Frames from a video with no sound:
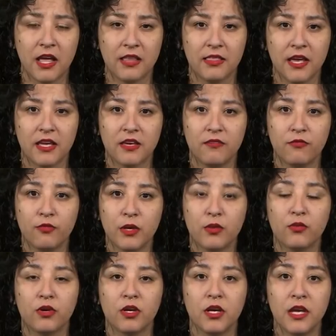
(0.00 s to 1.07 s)
like if we
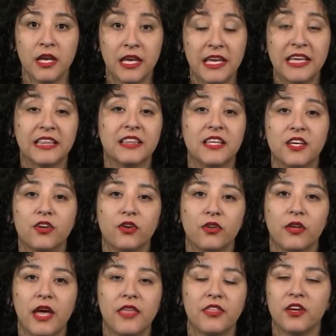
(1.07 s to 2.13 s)
were illegal,
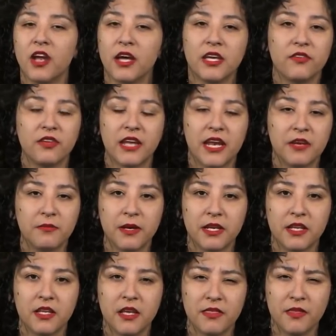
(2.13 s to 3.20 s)
and they're not giving
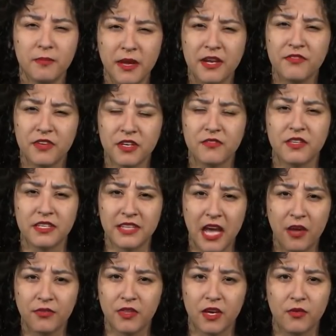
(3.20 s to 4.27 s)
anybody the benefit of the doubt there.